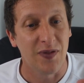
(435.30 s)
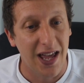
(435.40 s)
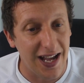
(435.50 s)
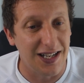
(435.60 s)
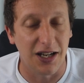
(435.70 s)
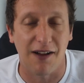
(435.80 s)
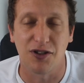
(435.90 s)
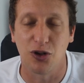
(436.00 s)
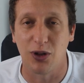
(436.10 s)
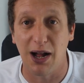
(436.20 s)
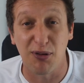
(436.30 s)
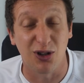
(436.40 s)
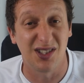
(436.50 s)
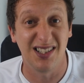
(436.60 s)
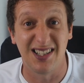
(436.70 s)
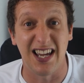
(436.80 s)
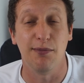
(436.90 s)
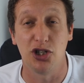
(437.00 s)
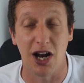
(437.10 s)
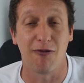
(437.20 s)
He didn't have to do that because his
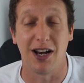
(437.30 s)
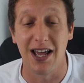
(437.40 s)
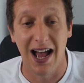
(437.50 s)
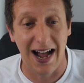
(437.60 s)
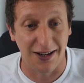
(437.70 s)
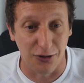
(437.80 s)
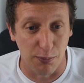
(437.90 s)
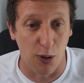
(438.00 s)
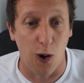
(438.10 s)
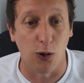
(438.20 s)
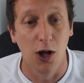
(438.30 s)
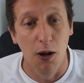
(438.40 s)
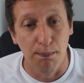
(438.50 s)
team generally had the ball.